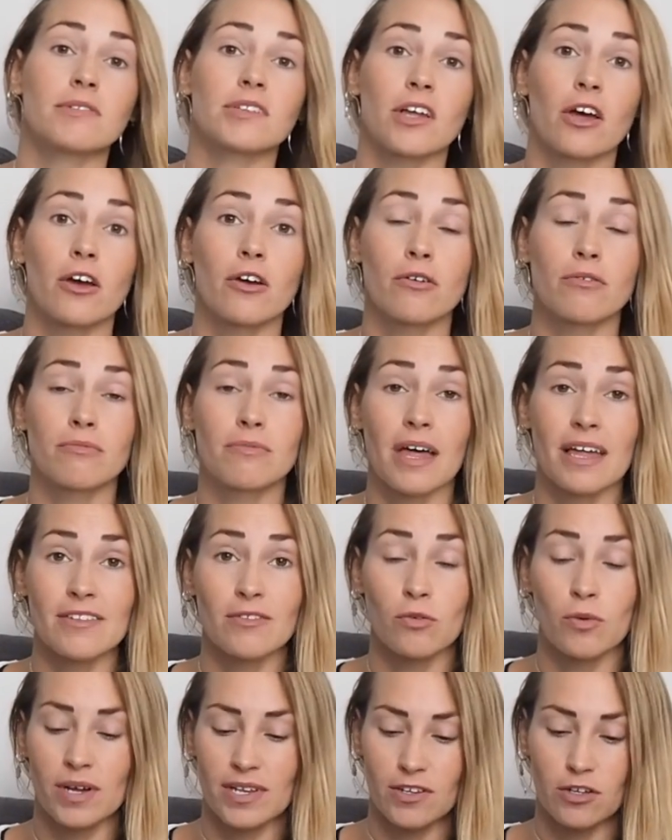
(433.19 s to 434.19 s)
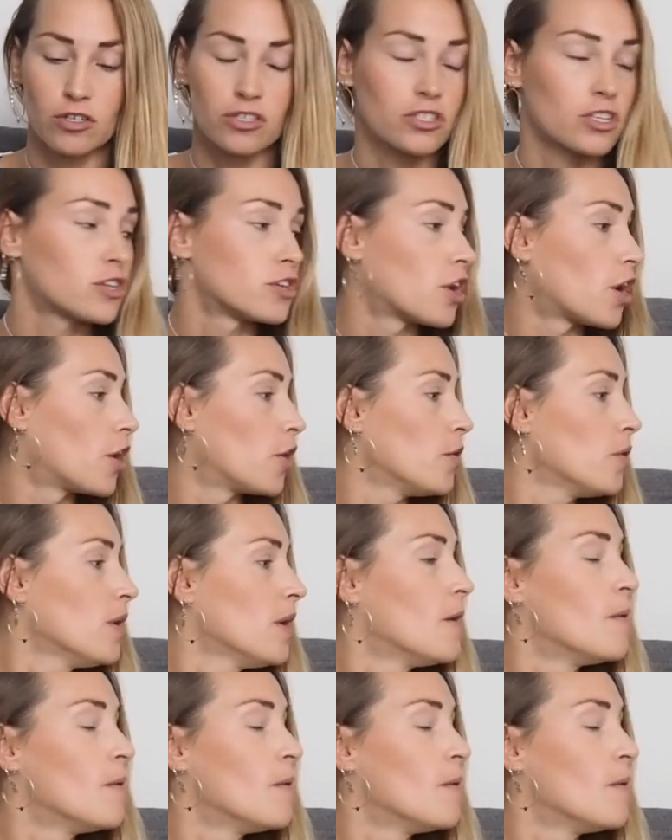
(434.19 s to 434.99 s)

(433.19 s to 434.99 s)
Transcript: So that's always good to know.